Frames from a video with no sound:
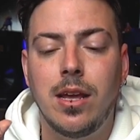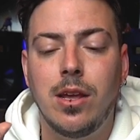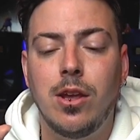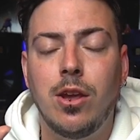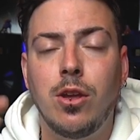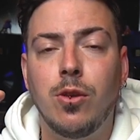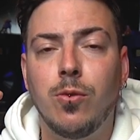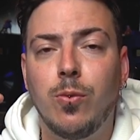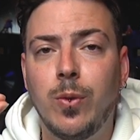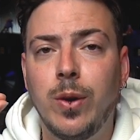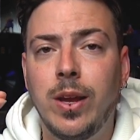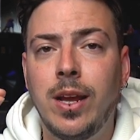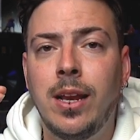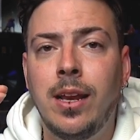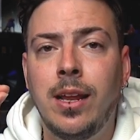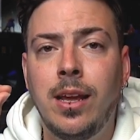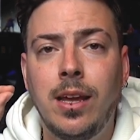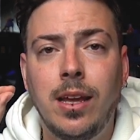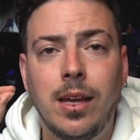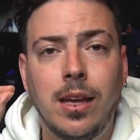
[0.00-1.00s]
You can
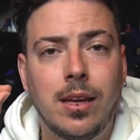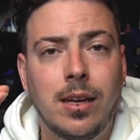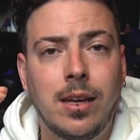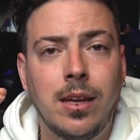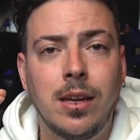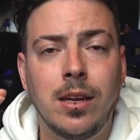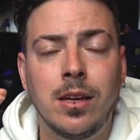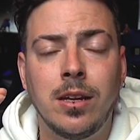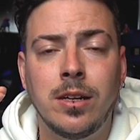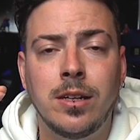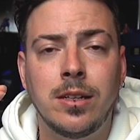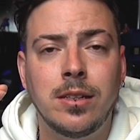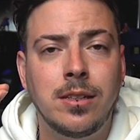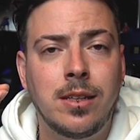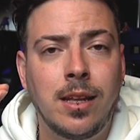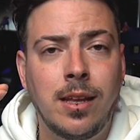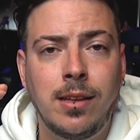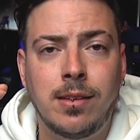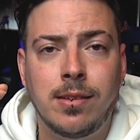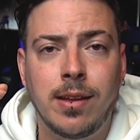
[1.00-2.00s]
really hear
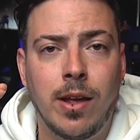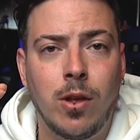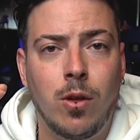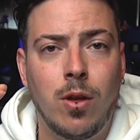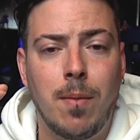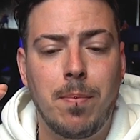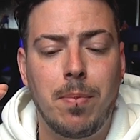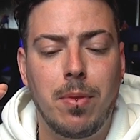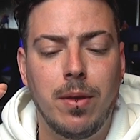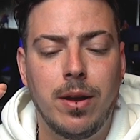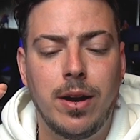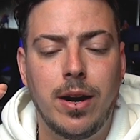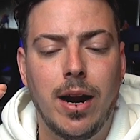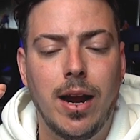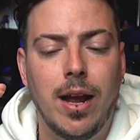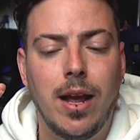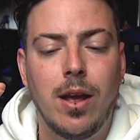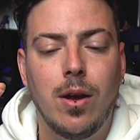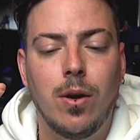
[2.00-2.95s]
detail up there,